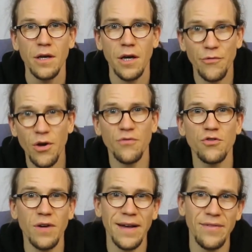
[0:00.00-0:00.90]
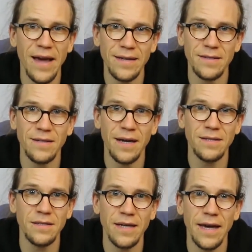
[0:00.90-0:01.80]
If you have tried the
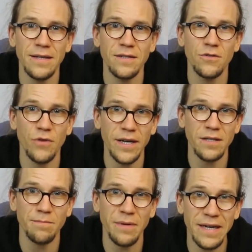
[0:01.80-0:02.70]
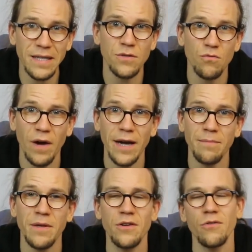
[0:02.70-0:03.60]
exercises and tricks, please
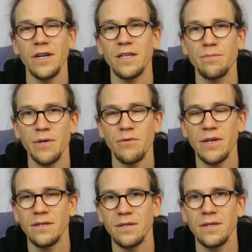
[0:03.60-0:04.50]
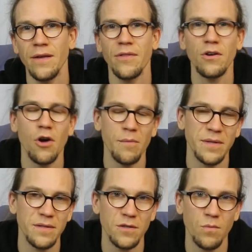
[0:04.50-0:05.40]
write me your experiences in the
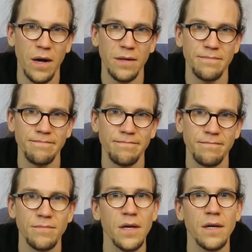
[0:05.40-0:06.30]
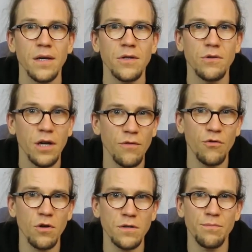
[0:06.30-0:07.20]
comments as well. You can of
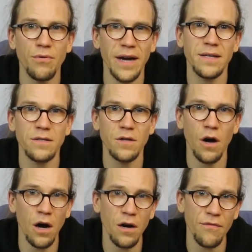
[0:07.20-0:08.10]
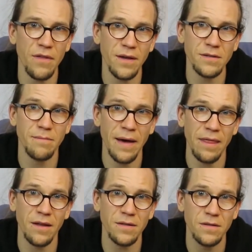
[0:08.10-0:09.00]
course practice all of these
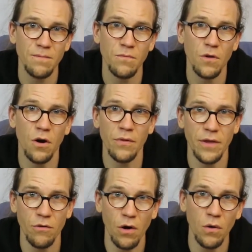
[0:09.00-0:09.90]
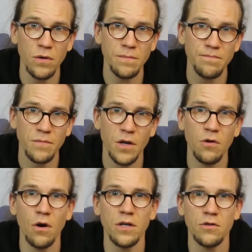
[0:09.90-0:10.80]
methods on their own in
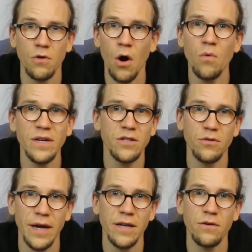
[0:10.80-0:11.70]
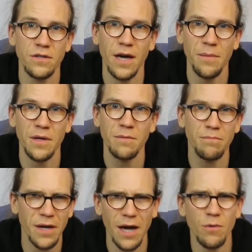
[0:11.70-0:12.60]
order to only train your timing,
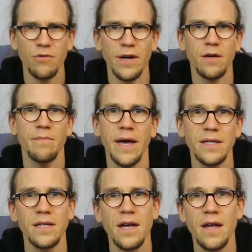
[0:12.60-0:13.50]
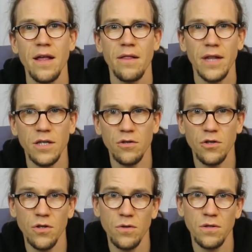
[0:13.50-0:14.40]
but I would recommend that you
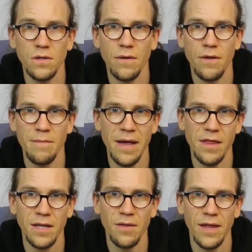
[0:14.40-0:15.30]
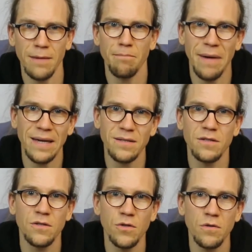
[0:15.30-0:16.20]
choose the method that best
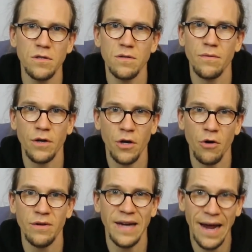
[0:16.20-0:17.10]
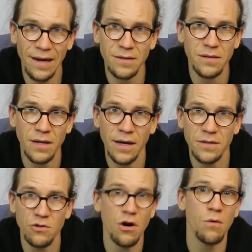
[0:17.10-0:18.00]
suits the current
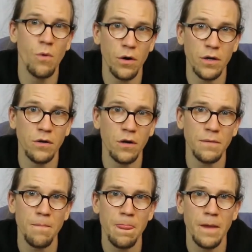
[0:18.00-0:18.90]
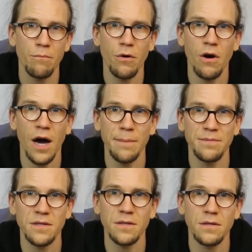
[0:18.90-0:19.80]
exercise you are working on,
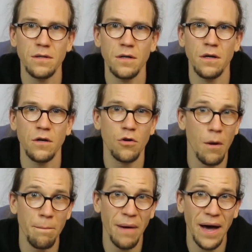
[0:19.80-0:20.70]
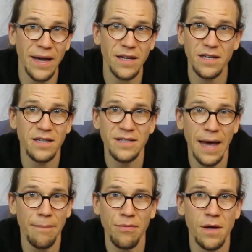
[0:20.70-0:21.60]
perhaps combine and
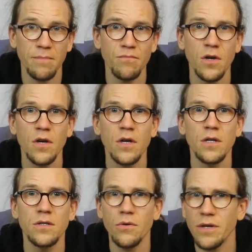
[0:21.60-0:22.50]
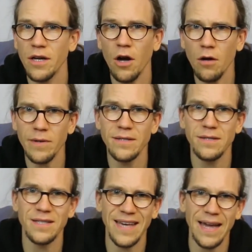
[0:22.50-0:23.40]
adapt them, so you can always
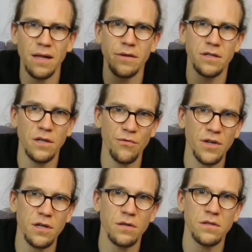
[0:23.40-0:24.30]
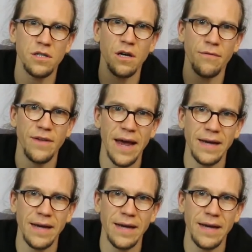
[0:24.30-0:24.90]
scale the difficulty of the